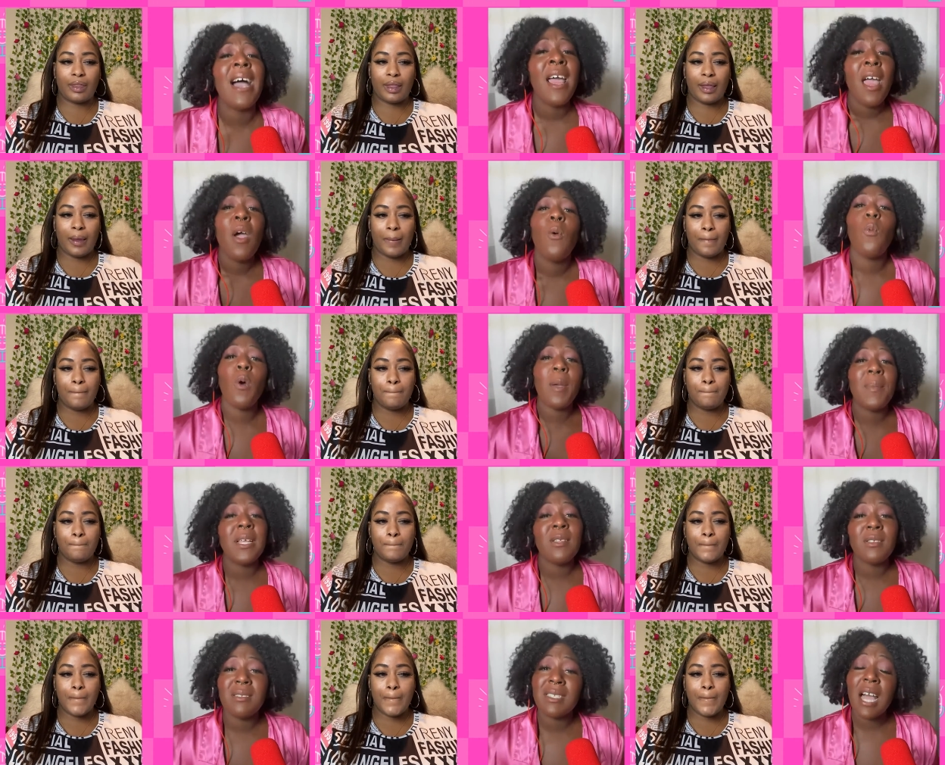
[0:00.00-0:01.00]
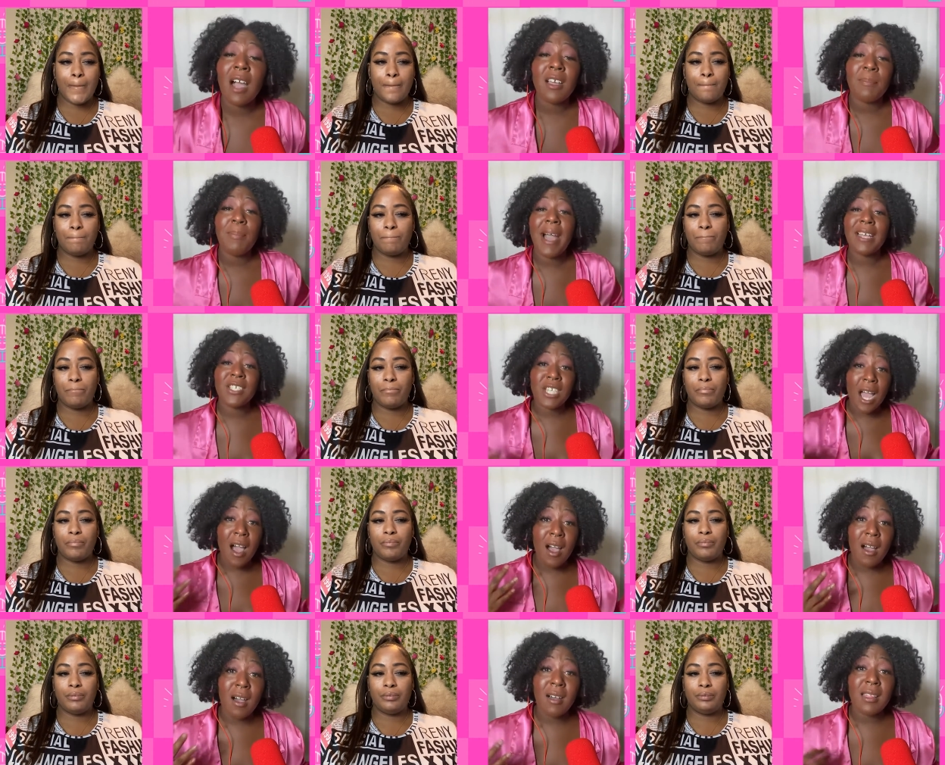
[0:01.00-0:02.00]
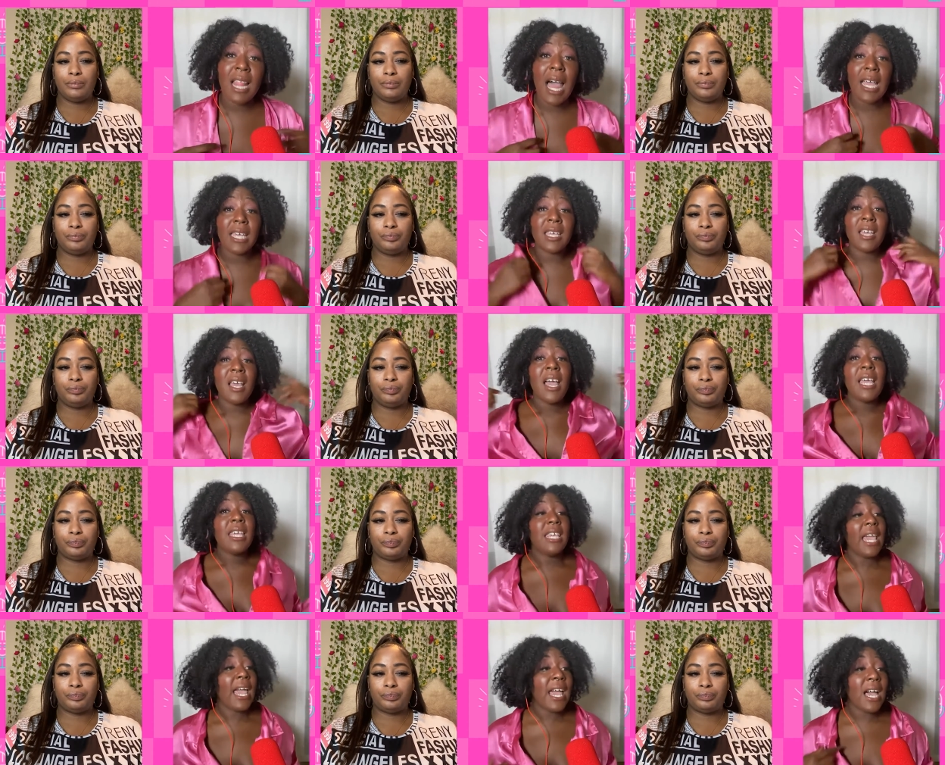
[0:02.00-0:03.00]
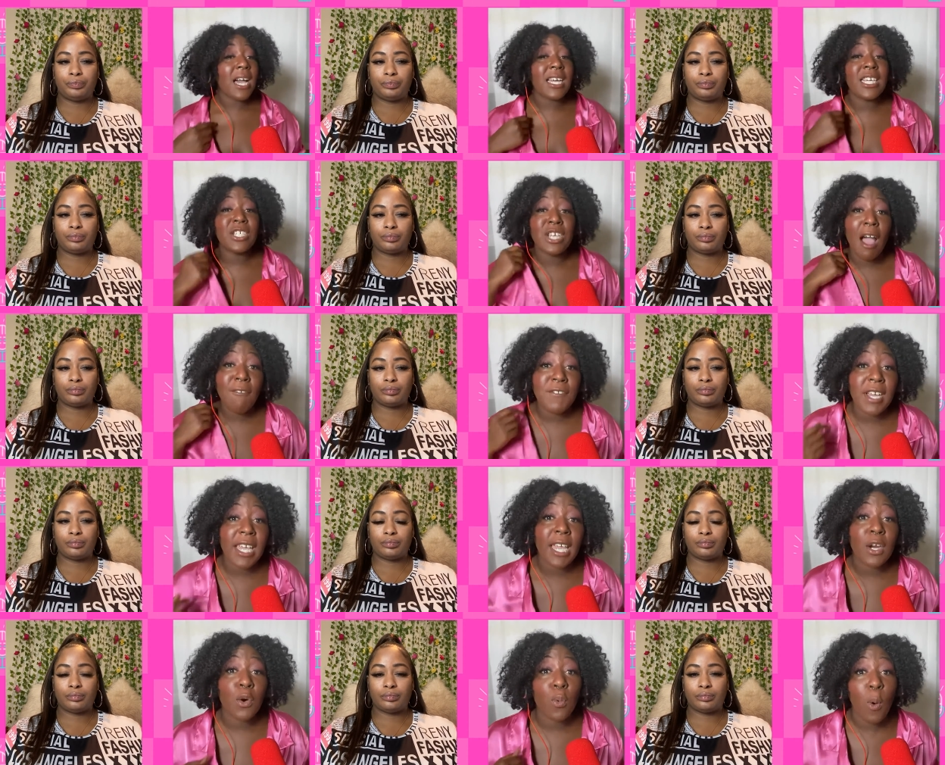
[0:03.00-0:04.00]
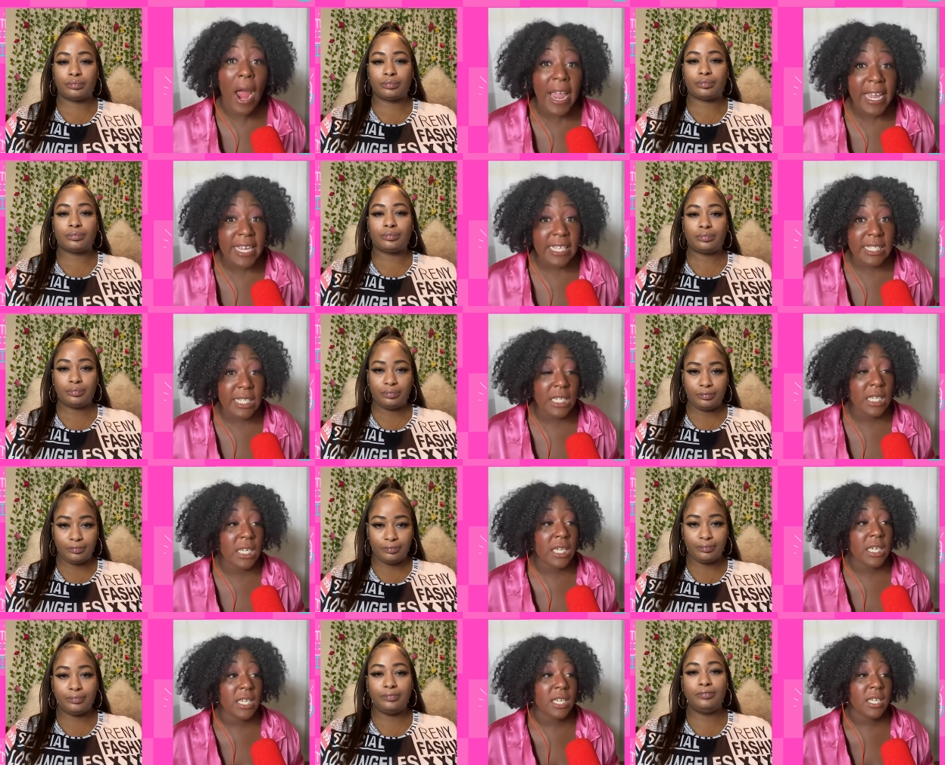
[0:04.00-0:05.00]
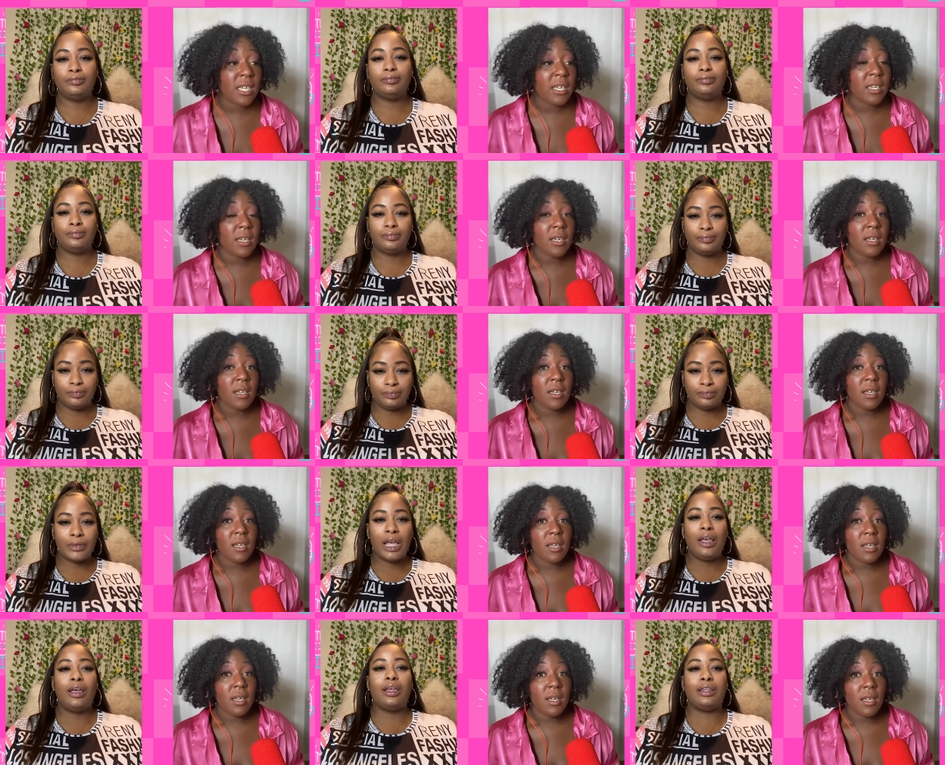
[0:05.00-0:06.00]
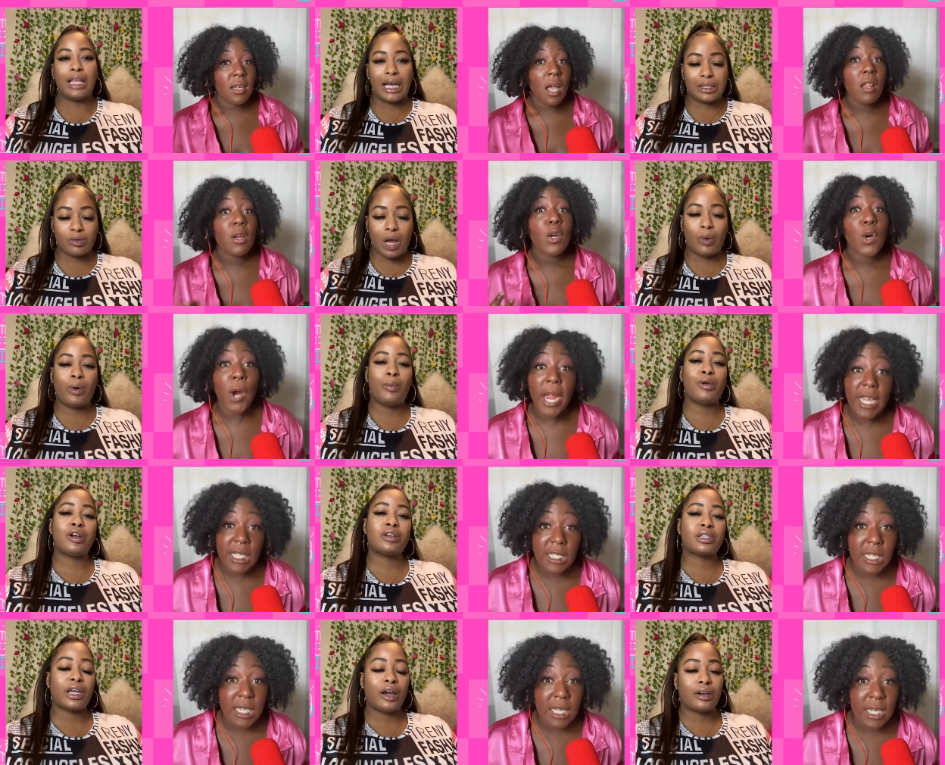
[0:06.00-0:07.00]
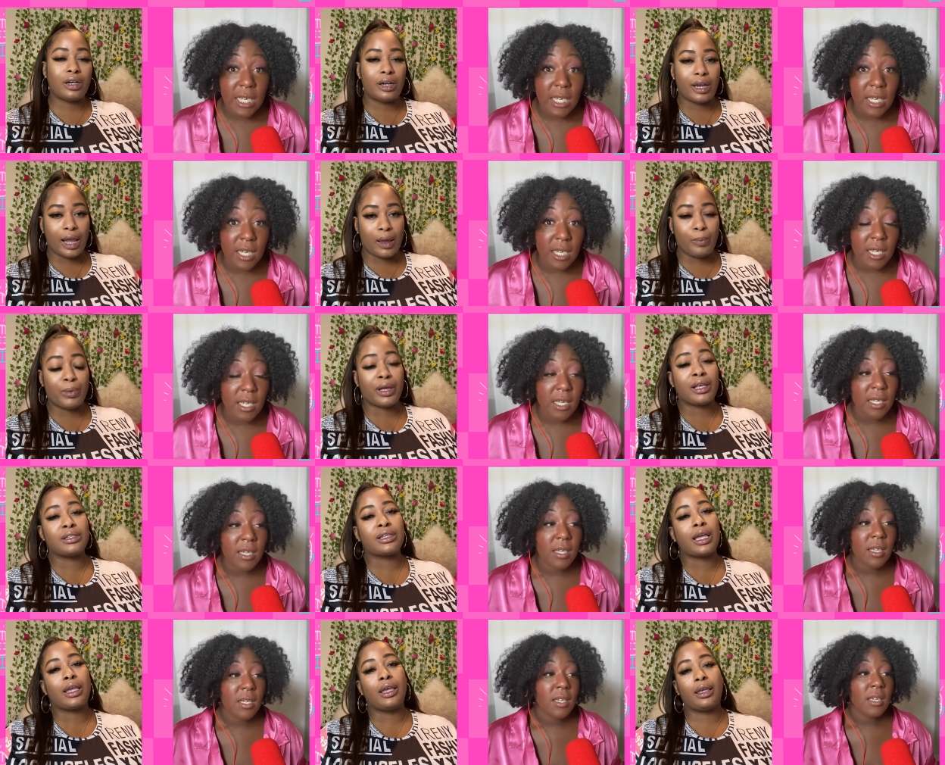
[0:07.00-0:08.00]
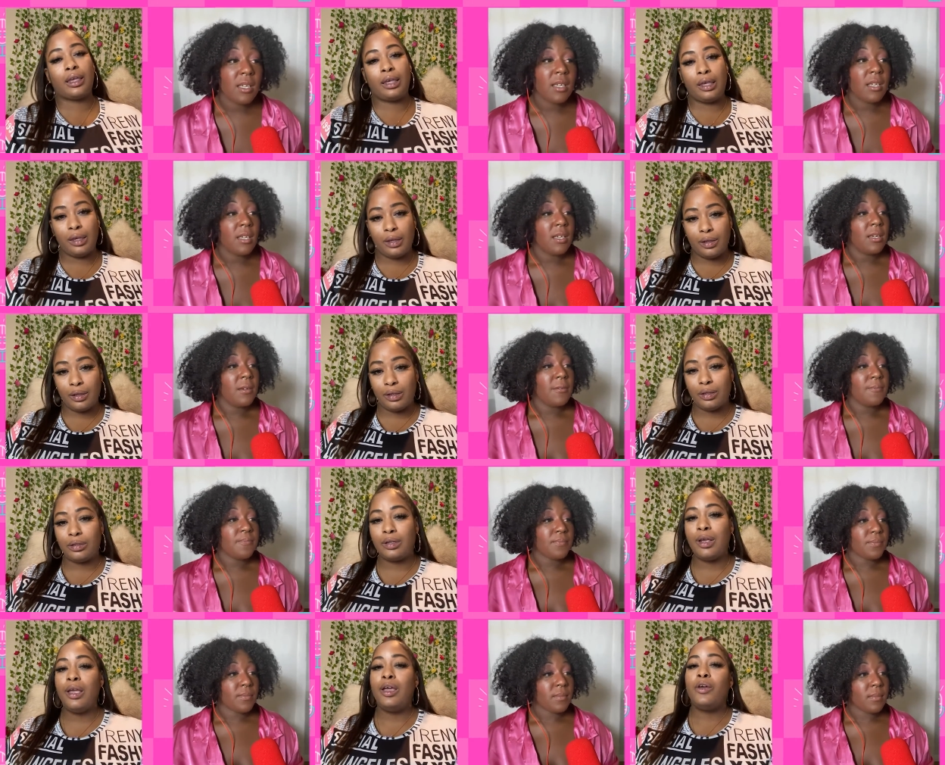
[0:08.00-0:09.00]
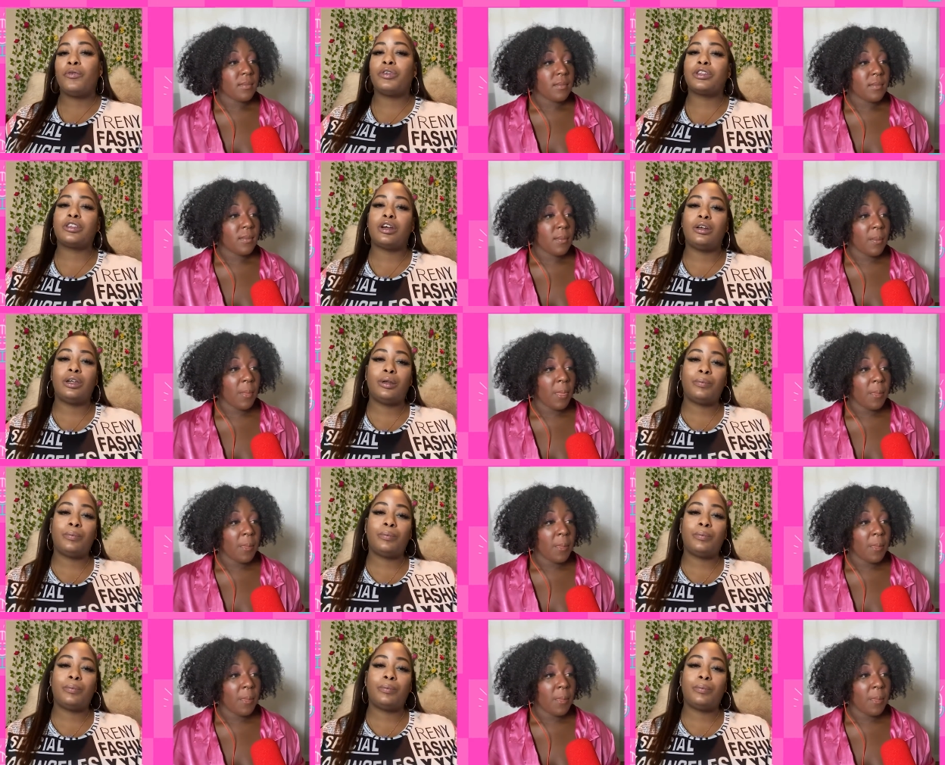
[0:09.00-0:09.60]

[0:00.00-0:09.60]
Speaker 1: women talk about y'all. Like, yeah, because y'all fucking crazy.
Speaker 2: And that's why women are scared to date, because they get killed for turning